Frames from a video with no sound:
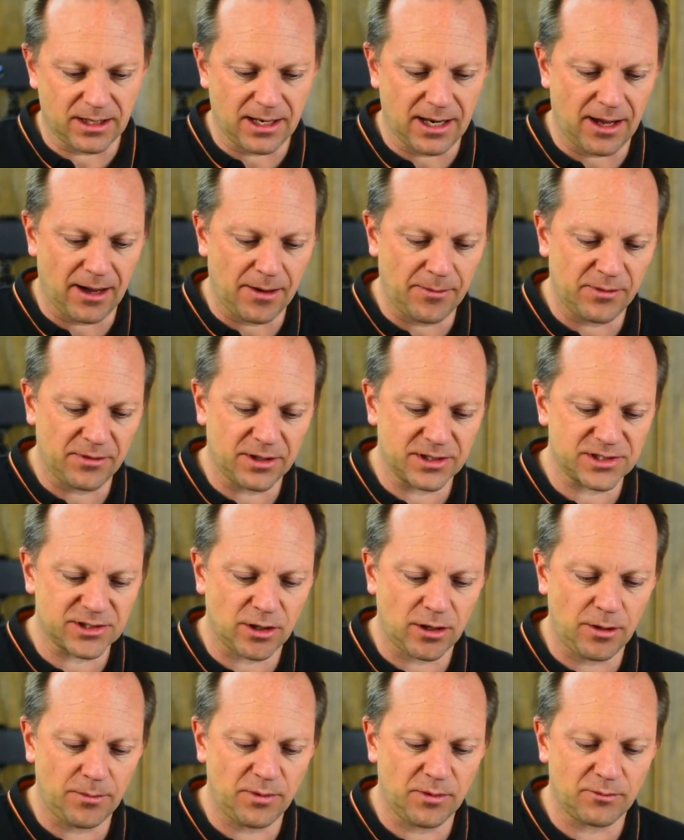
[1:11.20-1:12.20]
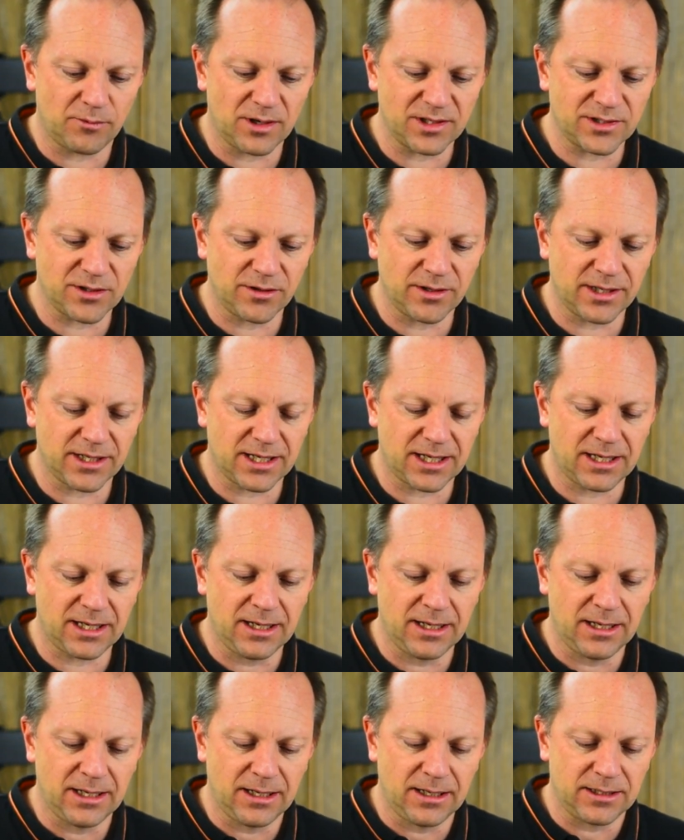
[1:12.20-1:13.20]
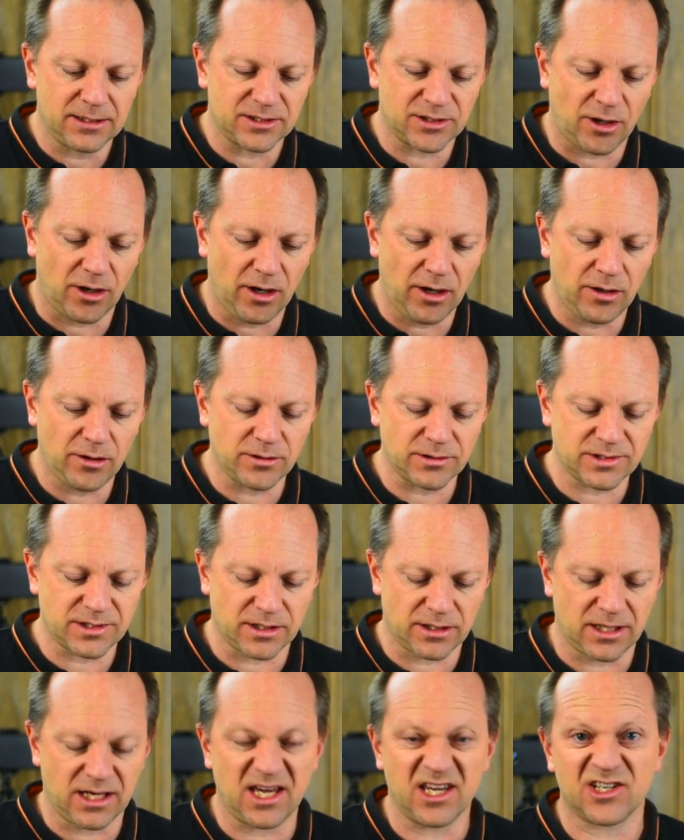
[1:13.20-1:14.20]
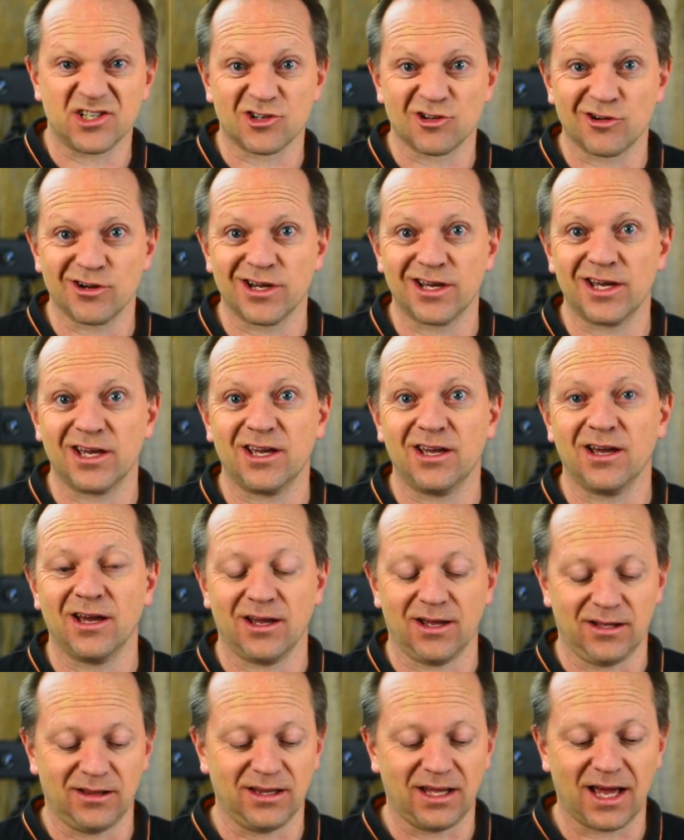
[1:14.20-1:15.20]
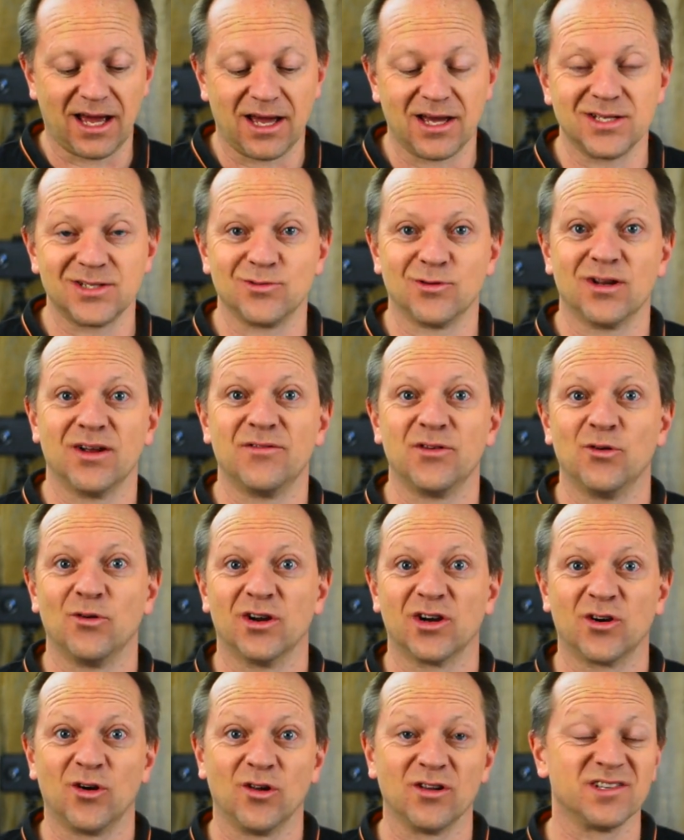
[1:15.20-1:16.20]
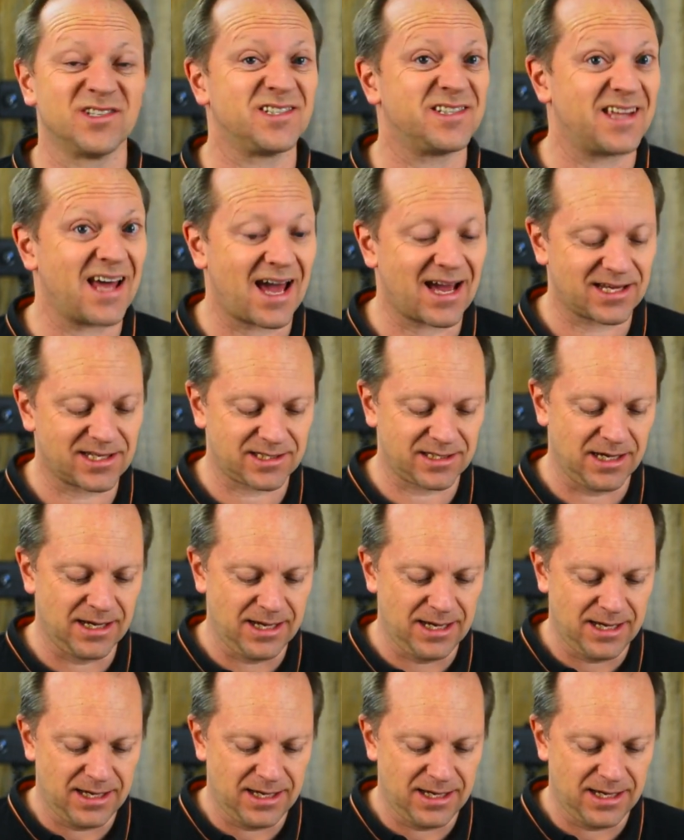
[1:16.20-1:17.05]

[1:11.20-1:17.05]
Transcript: Now up in the top, press on the tiles, history, layers, whatever you want to call it, stacks.